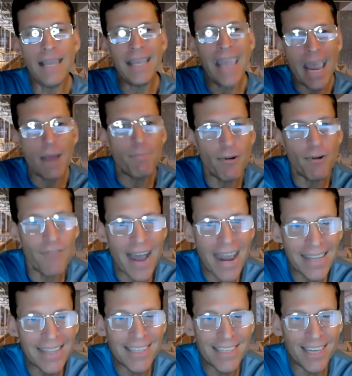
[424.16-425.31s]
they can't
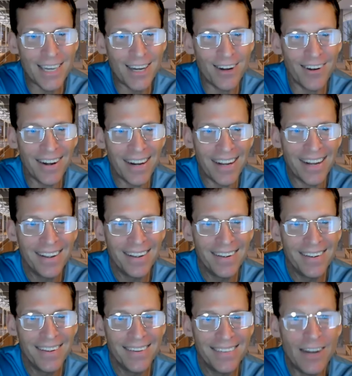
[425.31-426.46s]
provide the security
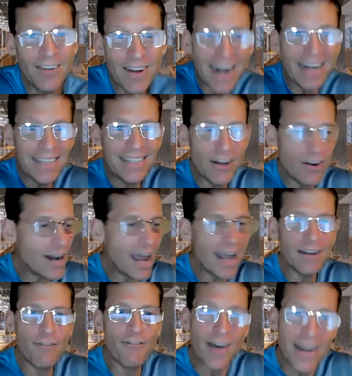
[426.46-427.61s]
they're not they're
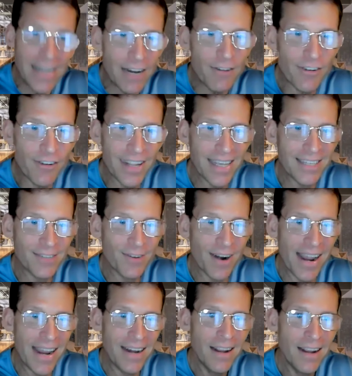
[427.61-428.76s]
not funded for this
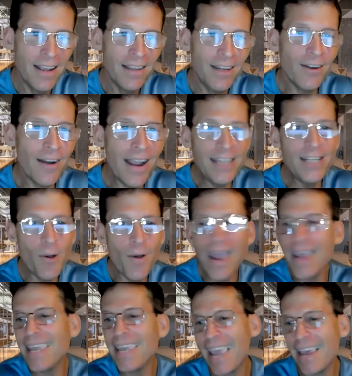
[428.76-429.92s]
right your
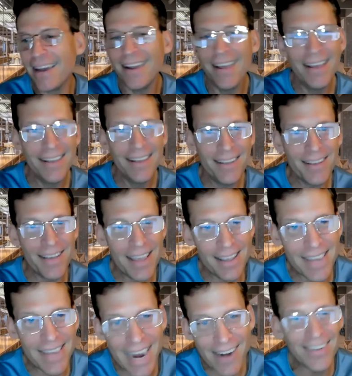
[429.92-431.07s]
hoa can't
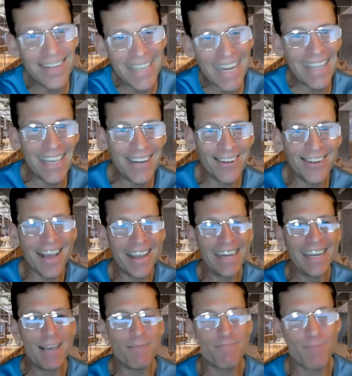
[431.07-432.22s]
guarantee that you're not
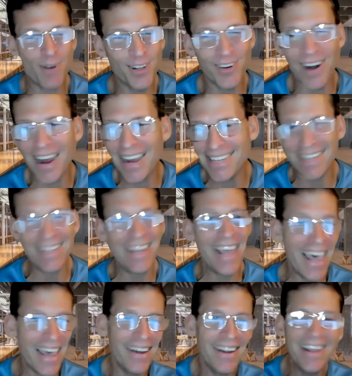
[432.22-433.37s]
going to get burglarized and
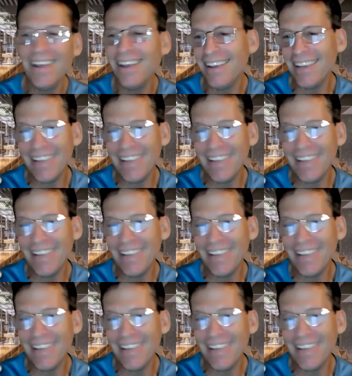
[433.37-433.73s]
then